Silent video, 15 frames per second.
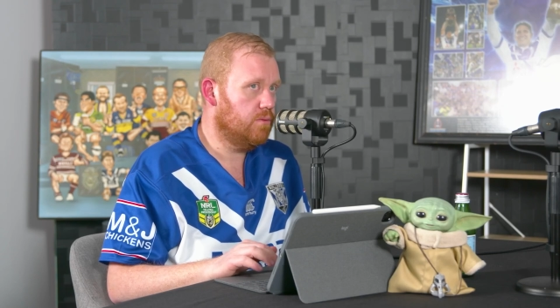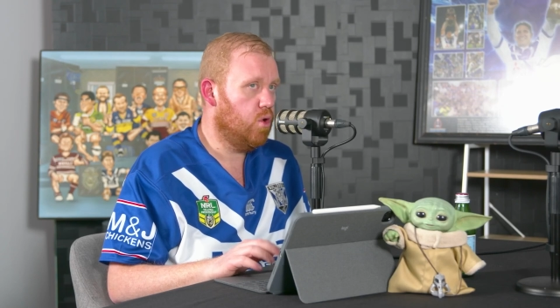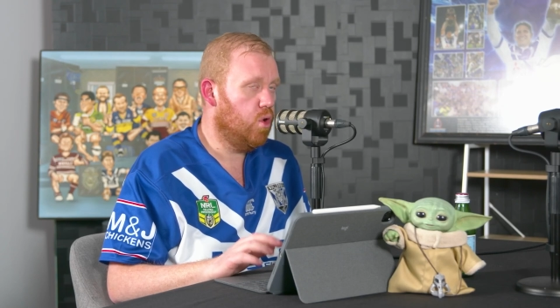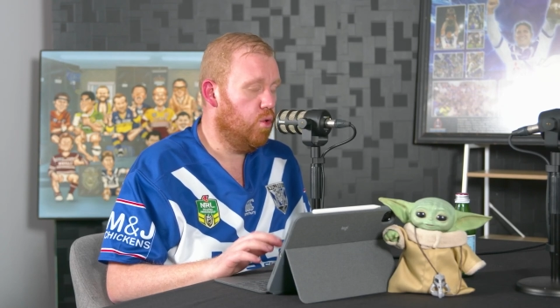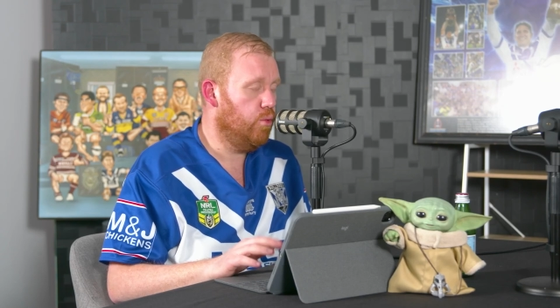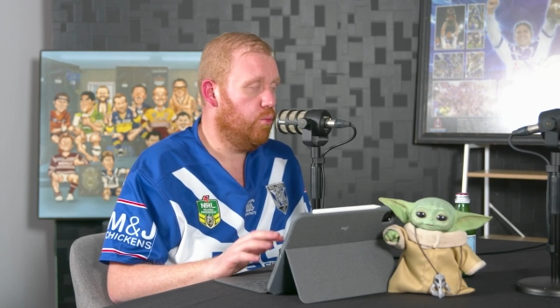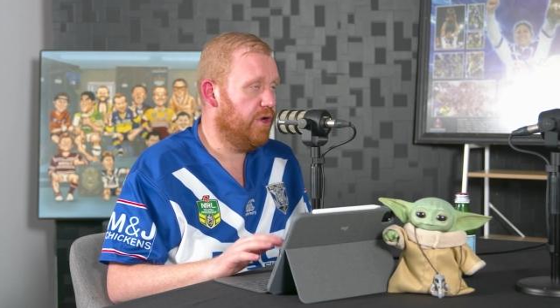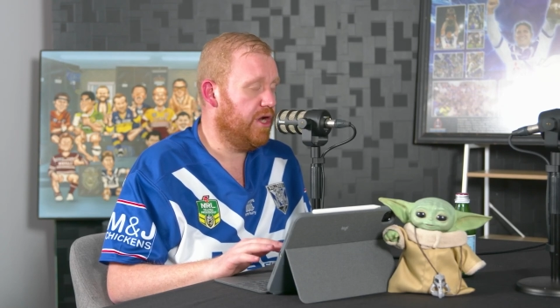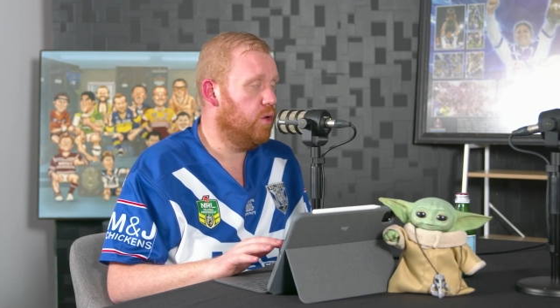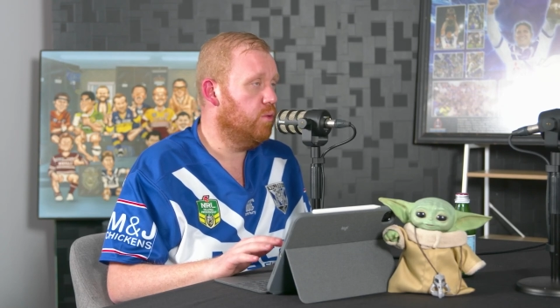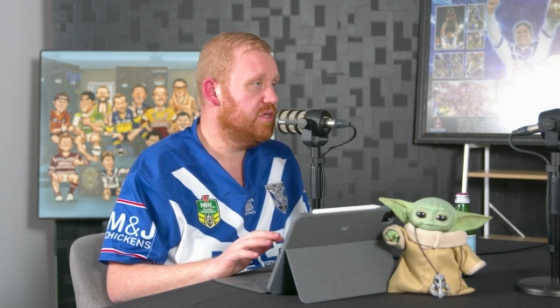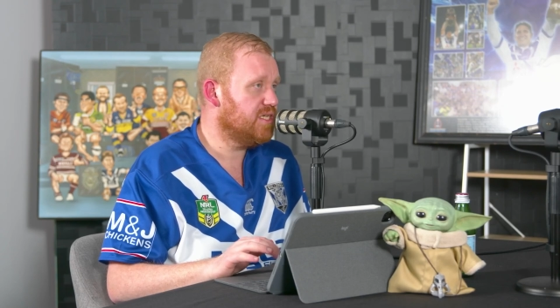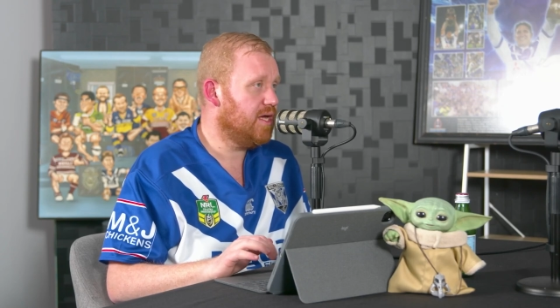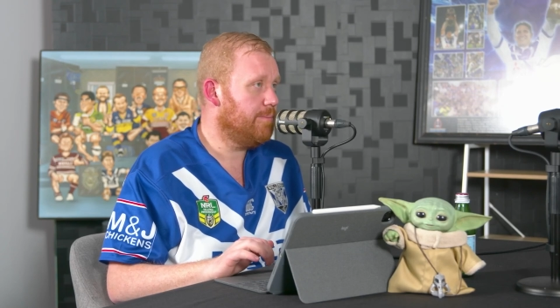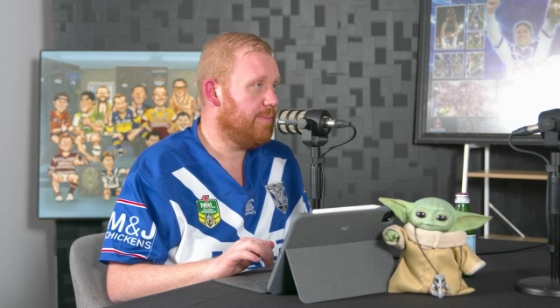I
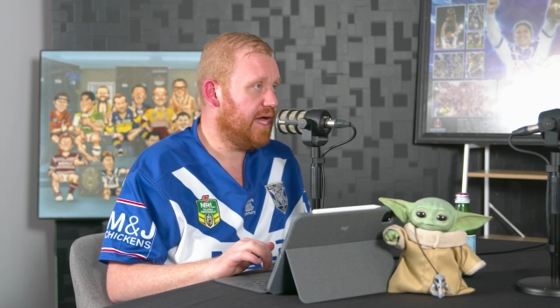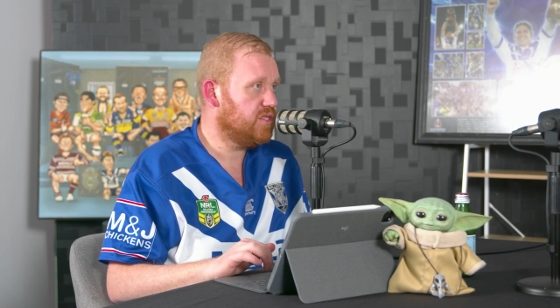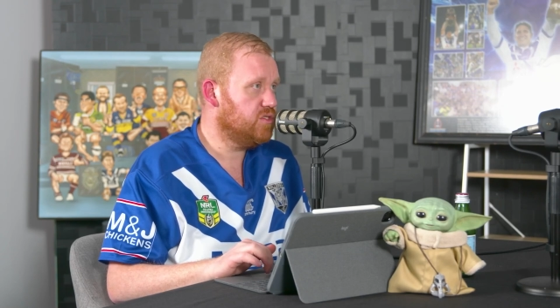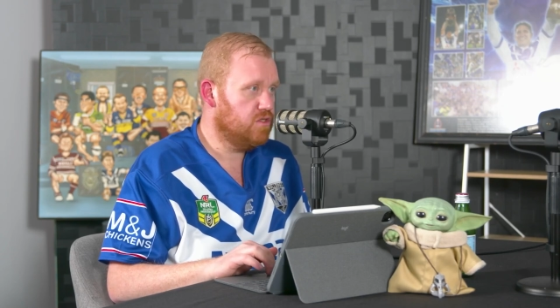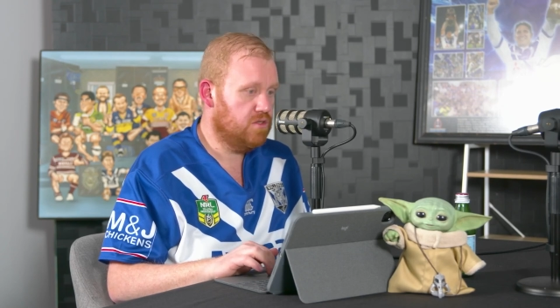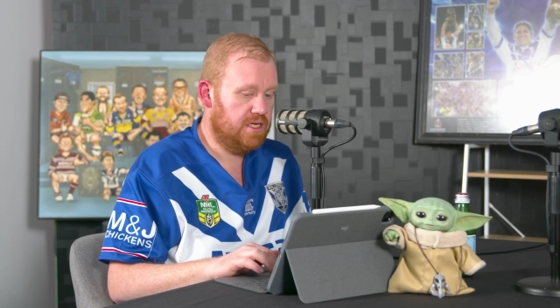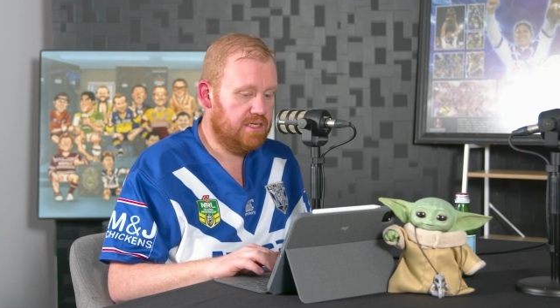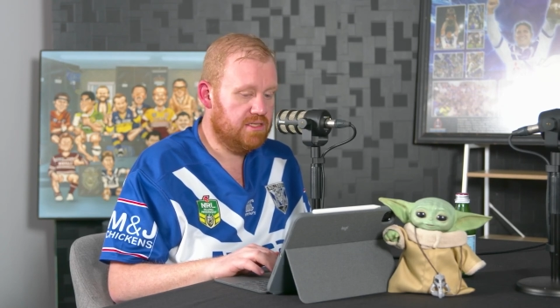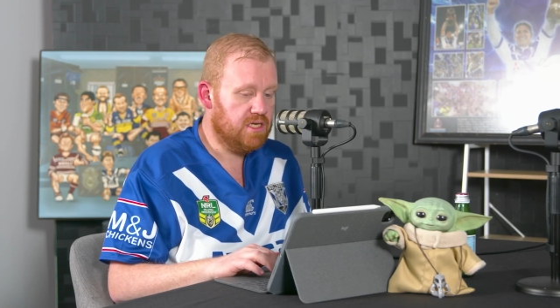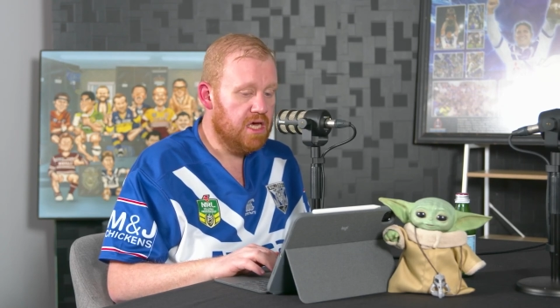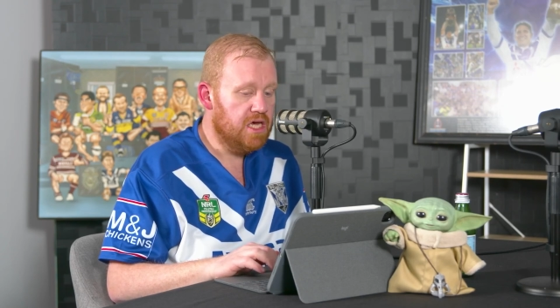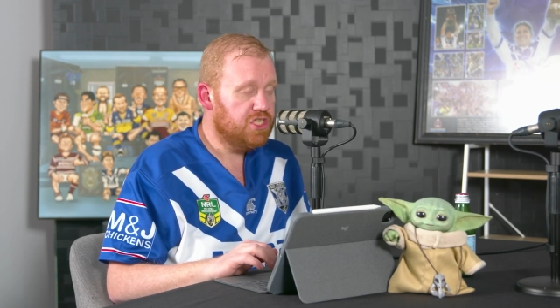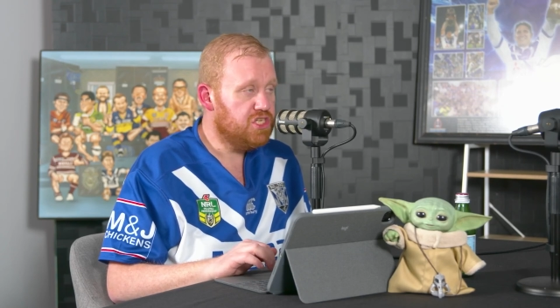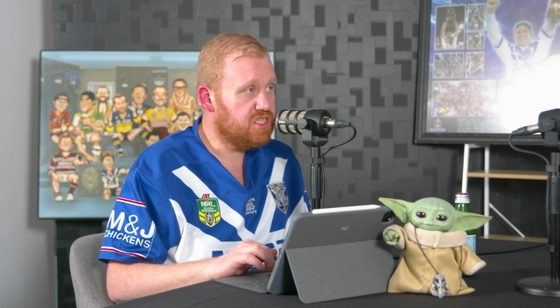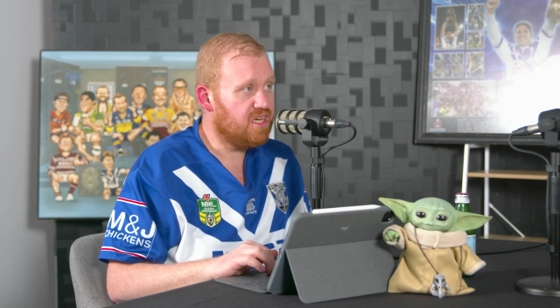always come back to, is
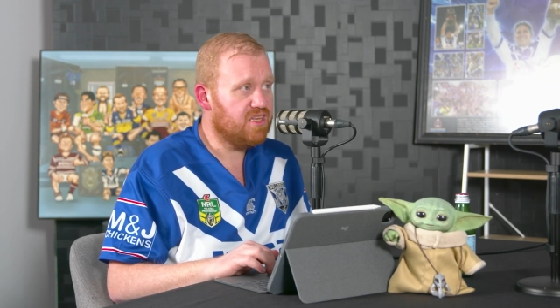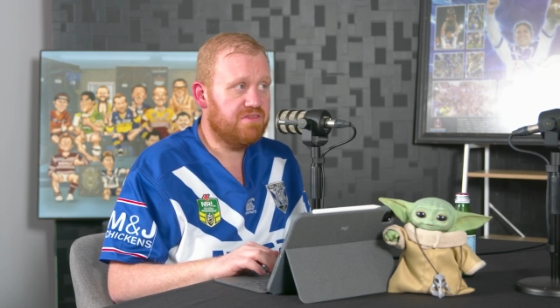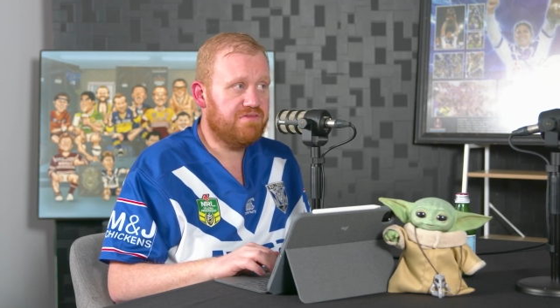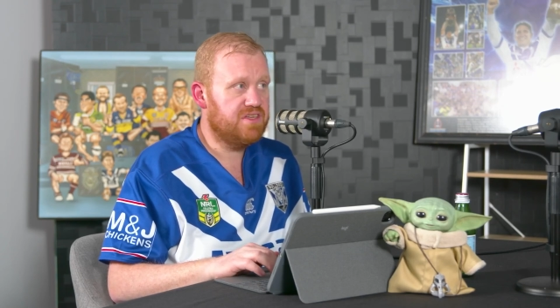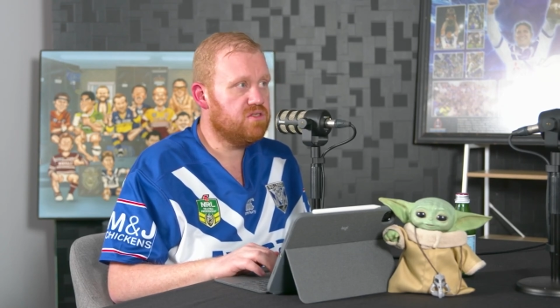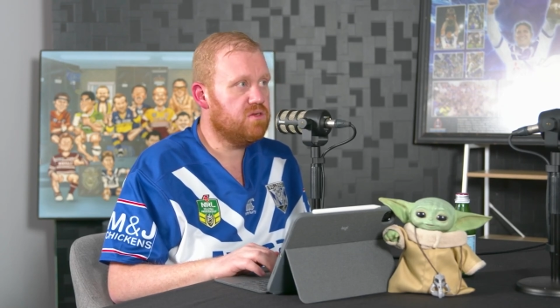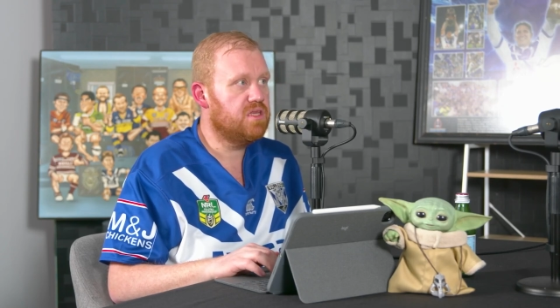just our defense